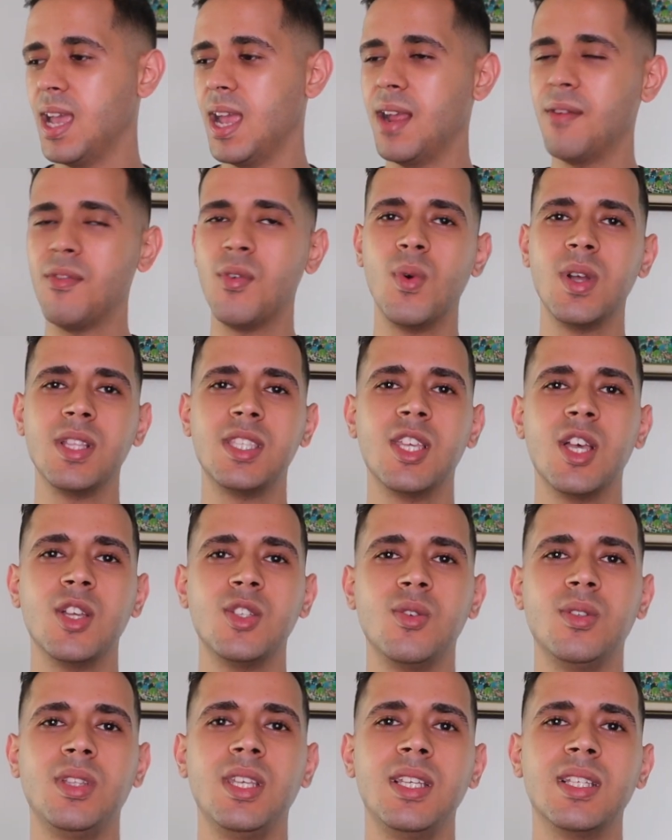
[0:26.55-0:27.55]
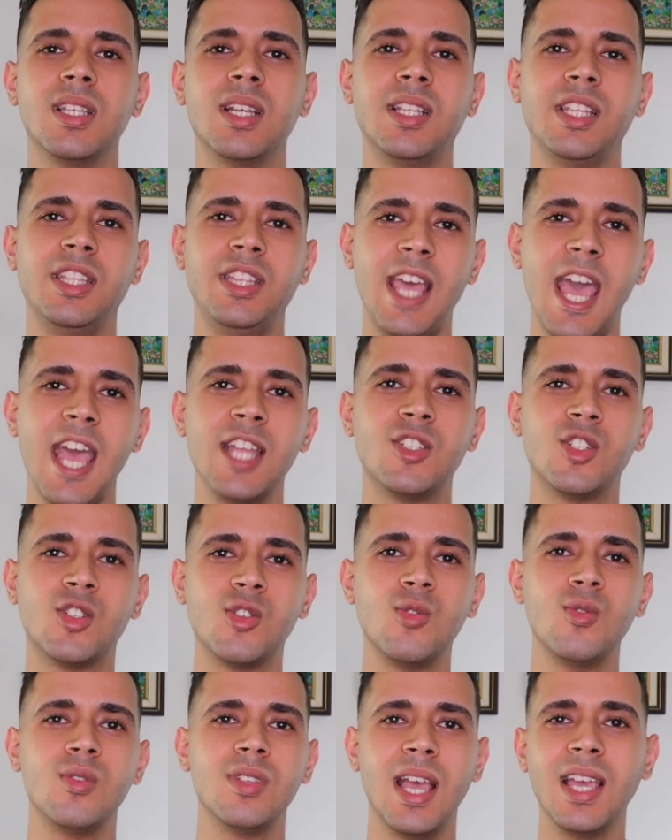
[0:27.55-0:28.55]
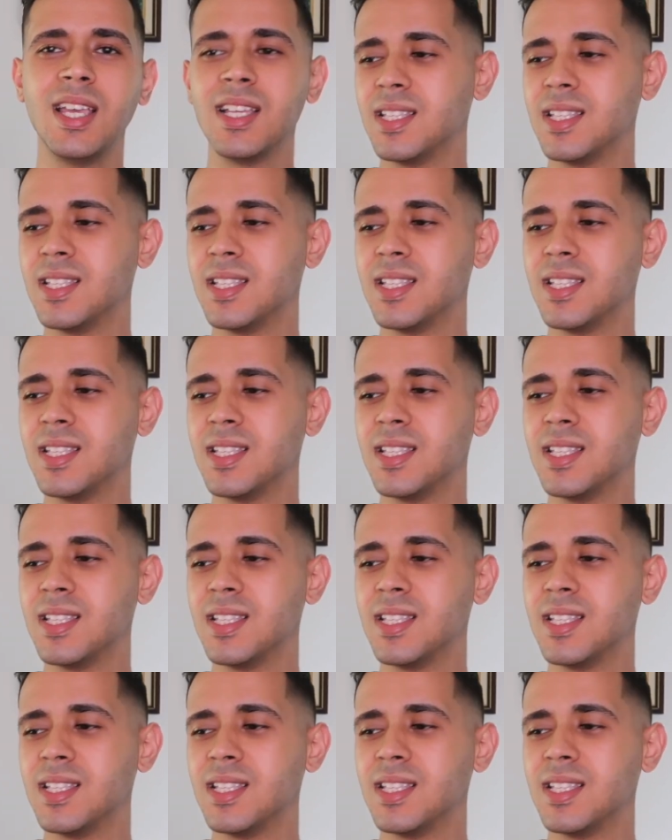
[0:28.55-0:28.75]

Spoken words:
Everyone tells you these are the dad shoes. I